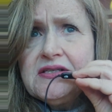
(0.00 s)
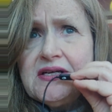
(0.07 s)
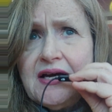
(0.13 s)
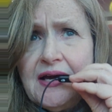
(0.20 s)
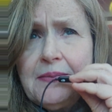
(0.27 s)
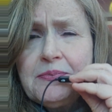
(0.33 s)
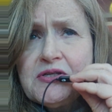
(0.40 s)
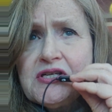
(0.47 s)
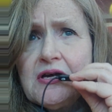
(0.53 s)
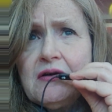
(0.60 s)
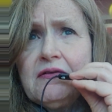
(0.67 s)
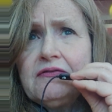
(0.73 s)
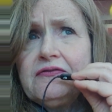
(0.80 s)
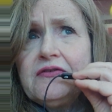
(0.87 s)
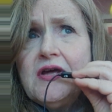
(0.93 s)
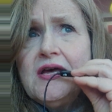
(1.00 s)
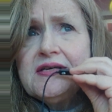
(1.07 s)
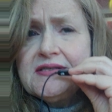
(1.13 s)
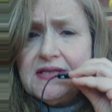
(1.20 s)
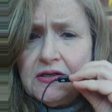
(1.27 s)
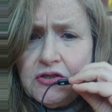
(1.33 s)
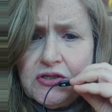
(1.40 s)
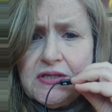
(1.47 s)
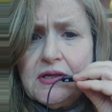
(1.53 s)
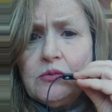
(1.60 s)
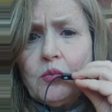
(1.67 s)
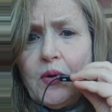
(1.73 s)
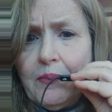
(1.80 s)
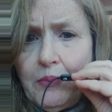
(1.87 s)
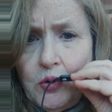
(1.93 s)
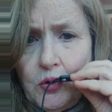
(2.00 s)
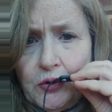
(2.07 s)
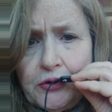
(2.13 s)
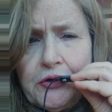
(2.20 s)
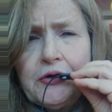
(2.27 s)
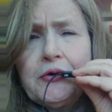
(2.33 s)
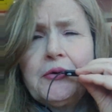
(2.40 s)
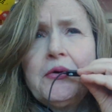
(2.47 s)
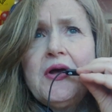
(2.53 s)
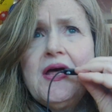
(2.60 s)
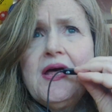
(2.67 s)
types of citizen reporter